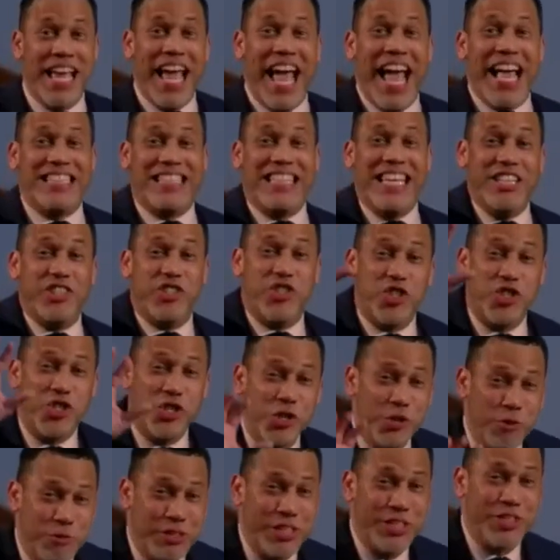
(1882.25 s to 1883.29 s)
is he
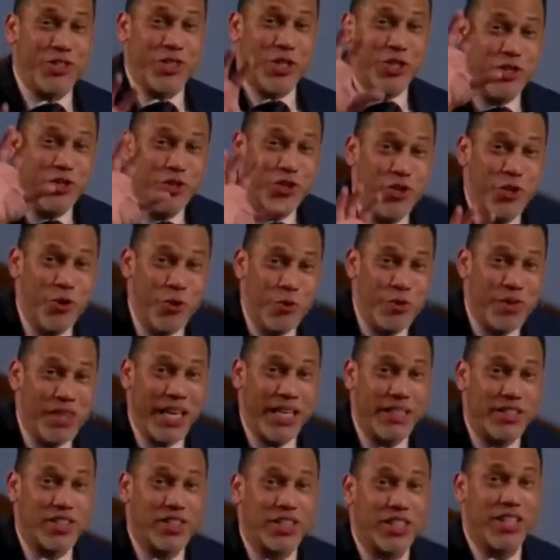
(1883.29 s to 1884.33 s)
chooses to do
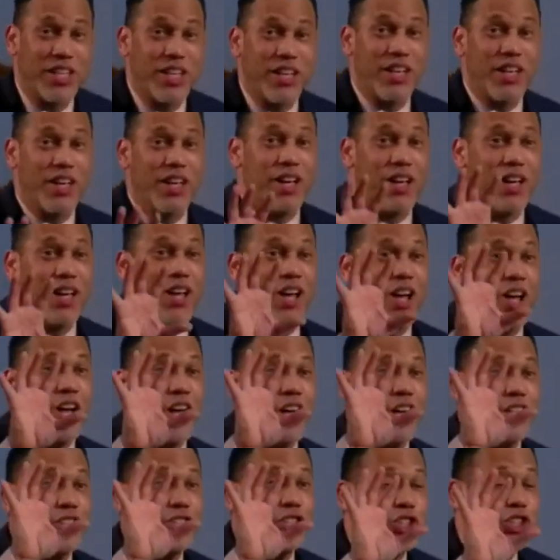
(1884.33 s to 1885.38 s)
this
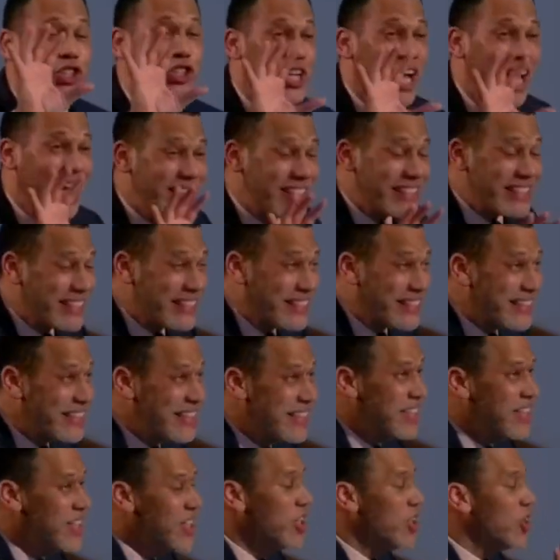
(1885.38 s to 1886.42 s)
just
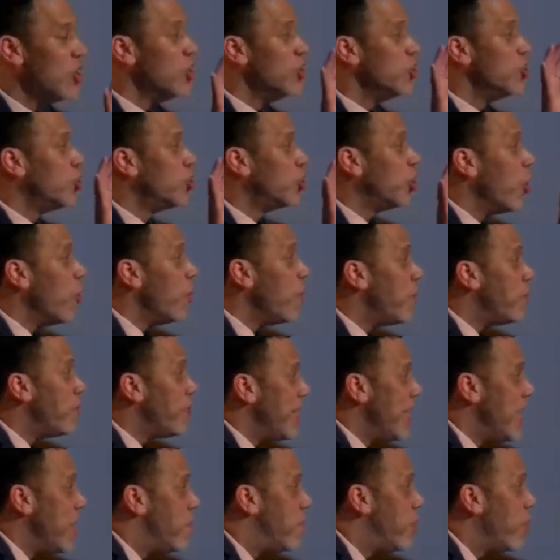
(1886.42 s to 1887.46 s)
so
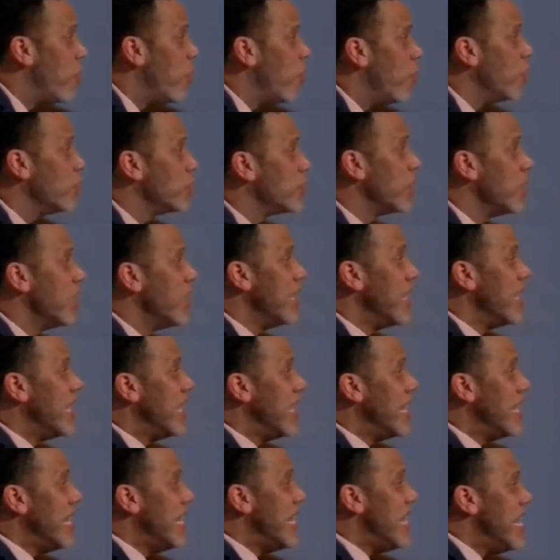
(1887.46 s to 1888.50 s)
people's
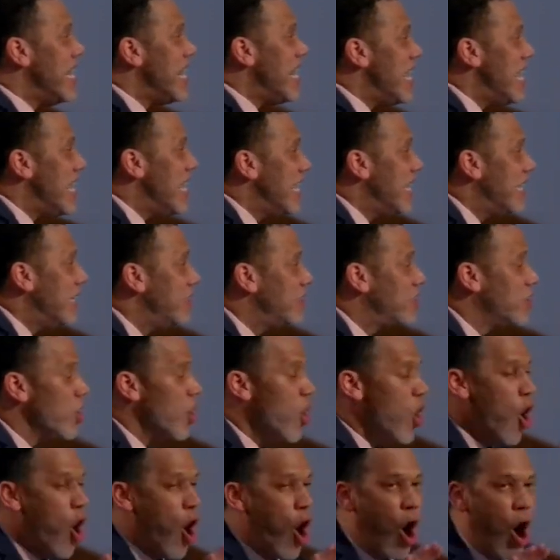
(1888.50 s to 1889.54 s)
needs
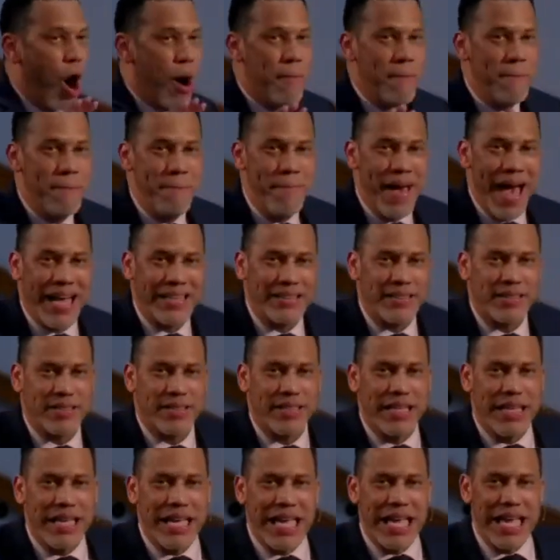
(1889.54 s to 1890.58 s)
are
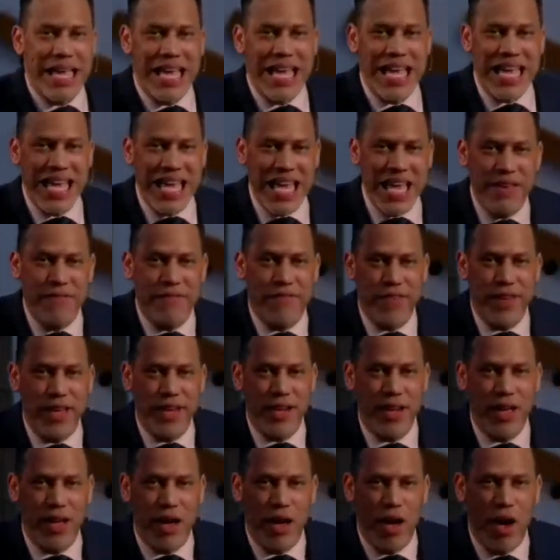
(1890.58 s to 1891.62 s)
met,
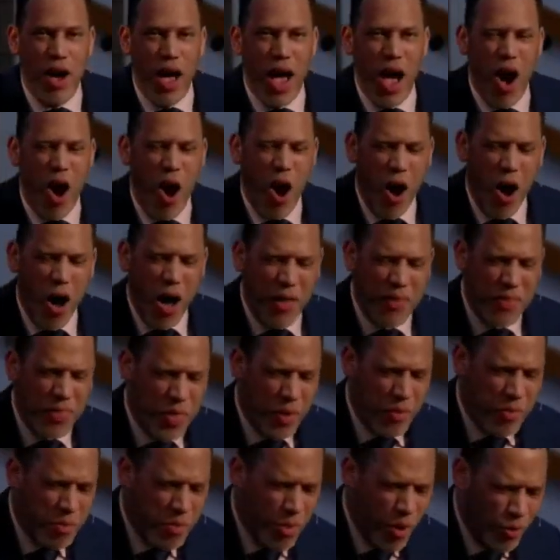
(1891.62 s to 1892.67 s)
even on
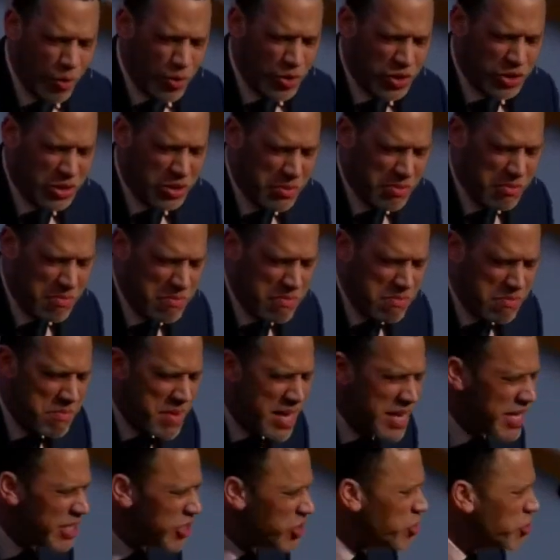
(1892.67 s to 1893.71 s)
the most
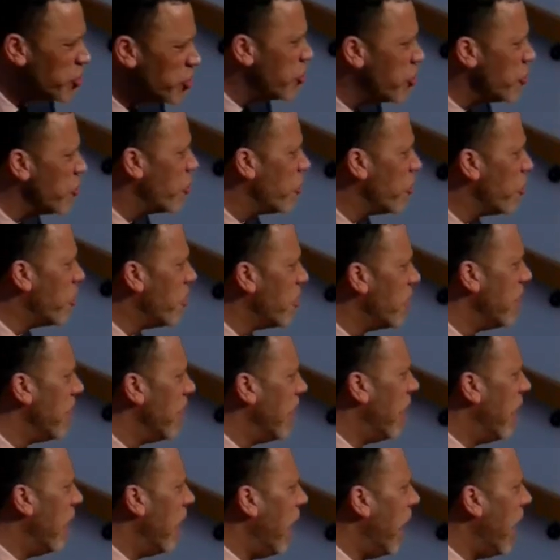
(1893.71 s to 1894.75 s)
minuscule,
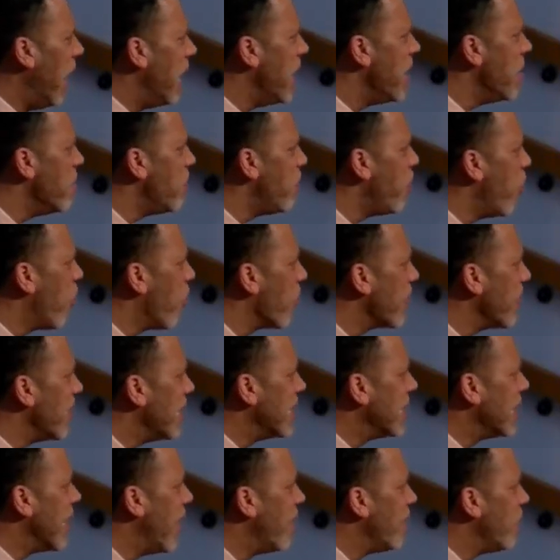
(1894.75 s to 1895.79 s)

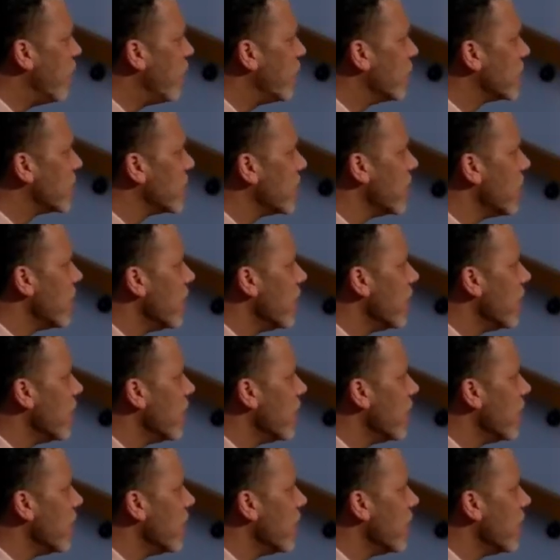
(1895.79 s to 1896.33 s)
unimportant levels.